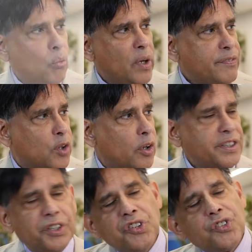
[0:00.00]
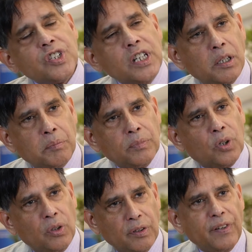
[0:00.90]
We've coined this term
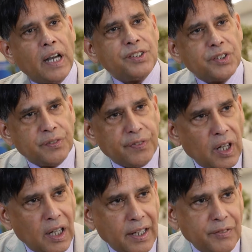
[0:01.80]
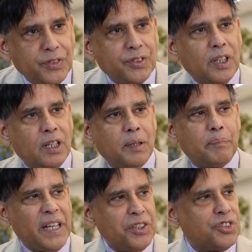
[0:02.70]
called the vital fives
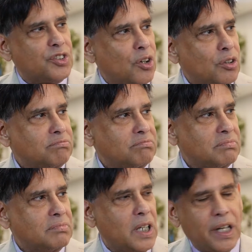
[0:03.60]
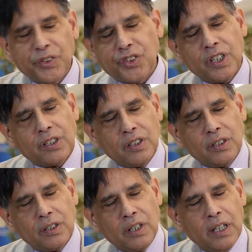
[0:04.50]
based on
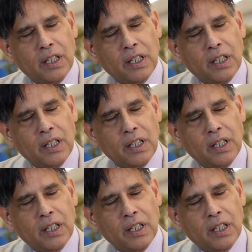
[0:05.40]
certain